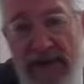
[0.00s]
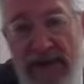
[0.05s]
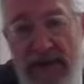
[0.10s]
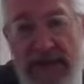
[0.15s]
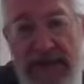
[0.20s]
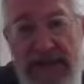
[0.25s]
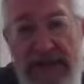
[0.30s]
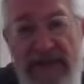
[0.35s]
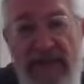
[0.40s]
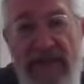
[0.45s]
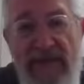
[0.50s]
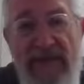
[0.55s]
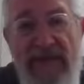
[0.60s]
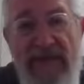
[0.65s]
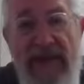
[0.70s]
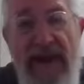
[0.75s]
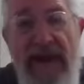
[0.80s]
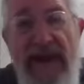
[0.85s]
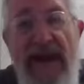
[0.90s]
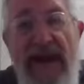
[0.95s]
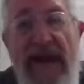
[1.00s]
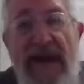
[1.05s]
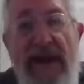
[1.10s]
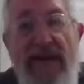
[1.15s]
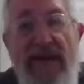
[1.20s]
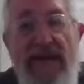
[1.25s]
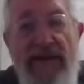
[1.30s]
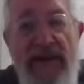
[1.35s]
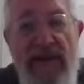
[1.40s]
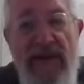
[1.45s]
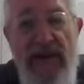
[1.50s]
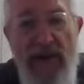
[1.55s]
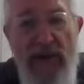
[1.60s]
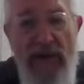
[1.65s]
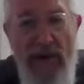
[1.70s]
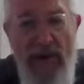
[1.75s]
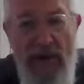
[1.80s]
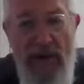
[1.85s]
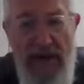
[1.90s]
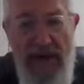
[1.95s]
on the seventh day after the
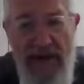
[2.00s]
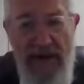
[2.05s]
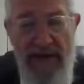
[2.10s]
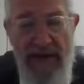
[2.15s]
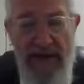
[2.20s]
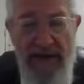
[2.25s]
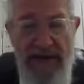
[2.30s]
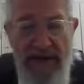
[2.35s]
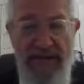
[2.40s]
Kohen